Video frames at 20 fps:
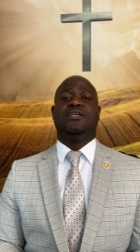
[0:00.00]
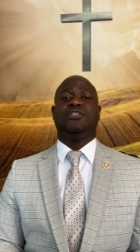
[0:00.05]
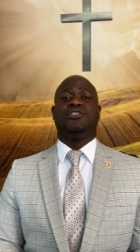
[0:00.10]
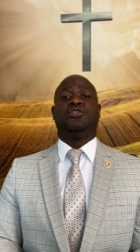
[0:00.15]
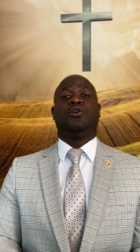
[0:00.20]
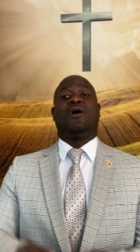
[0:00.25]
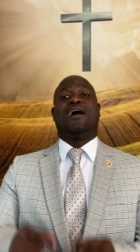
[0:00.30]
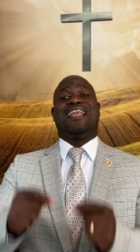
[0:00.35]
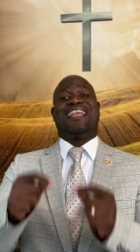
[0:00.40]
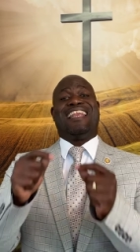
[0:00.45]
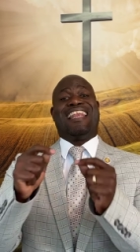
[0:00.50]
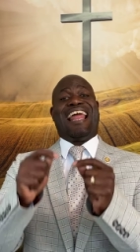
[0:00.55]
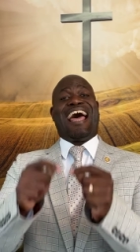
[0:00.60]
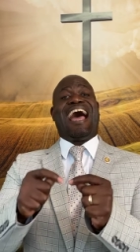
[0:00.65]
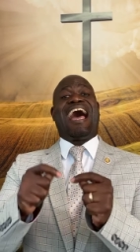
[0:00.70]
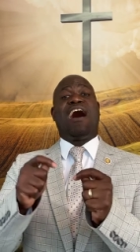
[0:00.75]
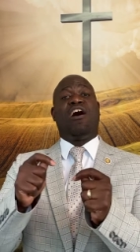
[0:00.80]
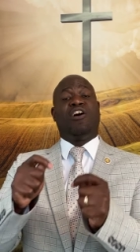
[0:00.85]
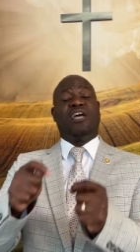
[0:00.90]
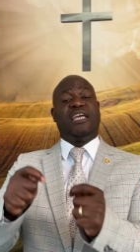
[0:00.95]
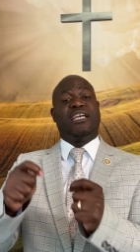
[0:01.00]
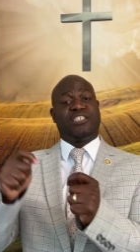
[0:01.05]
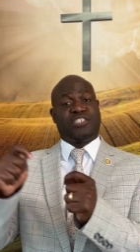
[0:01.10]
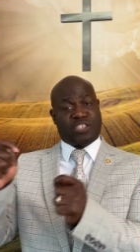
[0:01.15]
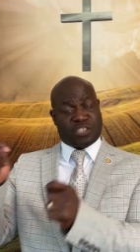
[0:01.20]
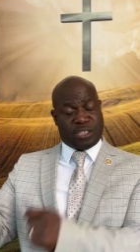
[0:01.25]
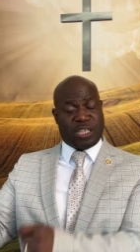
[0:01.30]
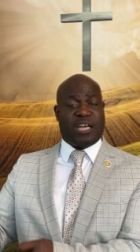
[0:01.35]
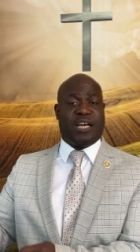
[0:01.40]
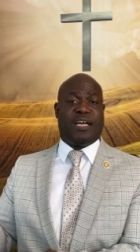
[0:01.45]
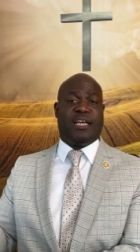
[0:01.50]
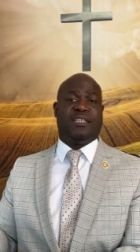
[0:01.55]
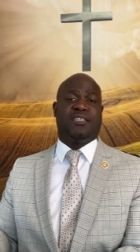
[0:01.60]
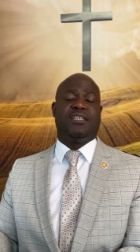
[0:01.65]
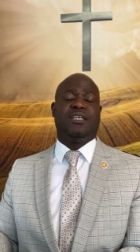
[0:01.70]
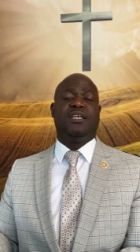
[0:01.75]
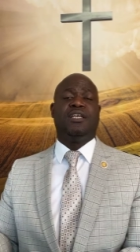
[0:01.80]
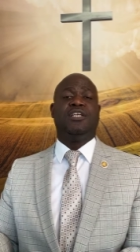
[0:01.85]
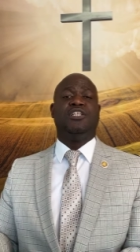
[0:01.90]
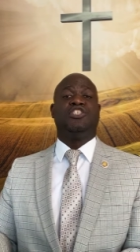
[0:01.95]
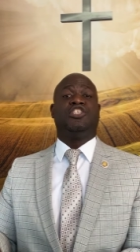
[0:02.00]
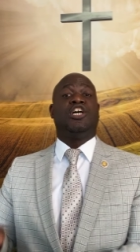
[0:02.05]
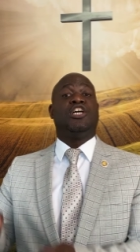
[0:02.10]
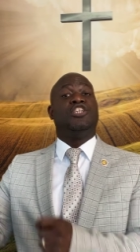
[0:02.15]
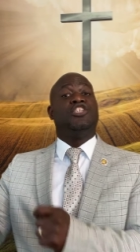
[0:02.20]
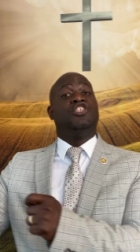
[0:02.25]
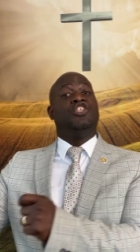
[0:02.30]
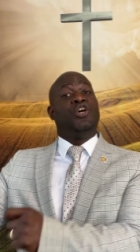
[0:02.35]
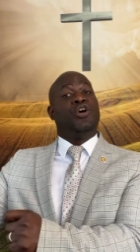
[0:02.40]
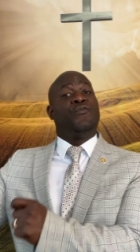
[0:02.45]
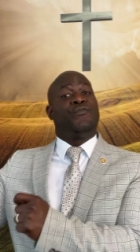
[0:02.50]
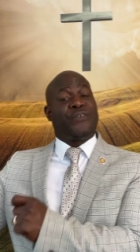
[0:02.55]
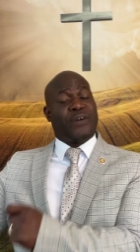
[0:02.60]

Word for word: to allow his son to do